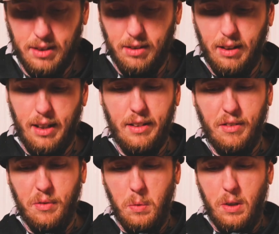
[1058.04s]
a lot
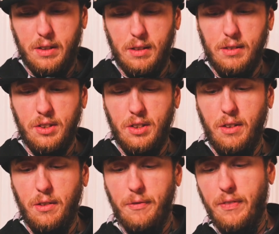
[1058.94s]
of water,
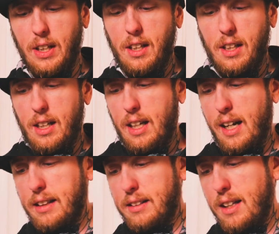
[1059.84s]
so
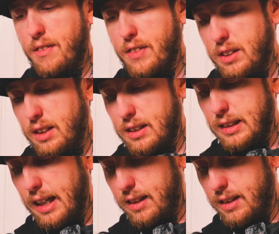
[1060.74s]
I definitely
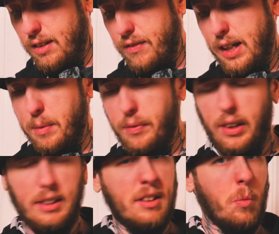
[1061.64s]
get the vibe of
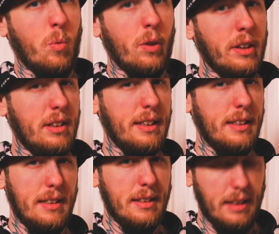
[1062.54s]
like some really
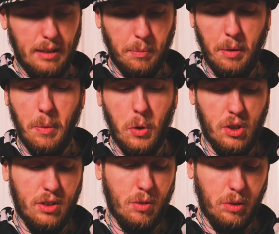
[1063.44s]
deep
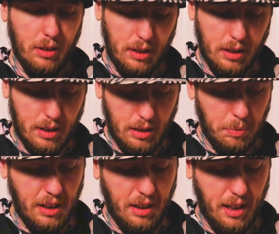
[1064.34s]
emotions, a really
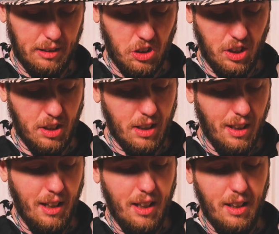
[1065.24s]
deep connection.
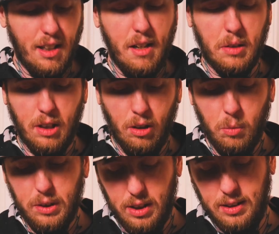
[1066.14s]
Now here
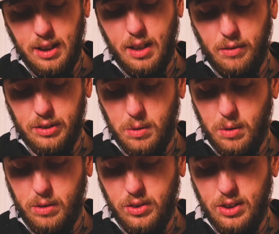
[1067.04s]
with the Ten of
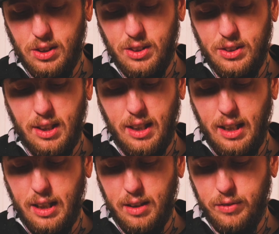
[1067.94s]
Swords to the
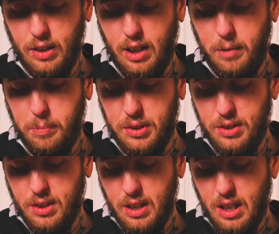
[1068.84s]
Eight of
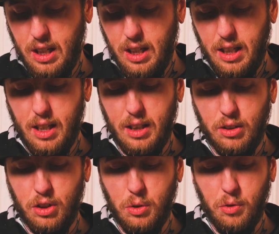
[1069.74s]
Cups and
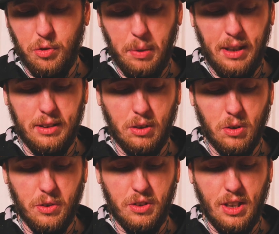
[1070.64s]
the Two of
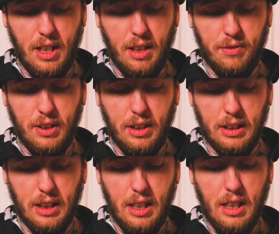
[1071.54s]
Pentacles, I feel like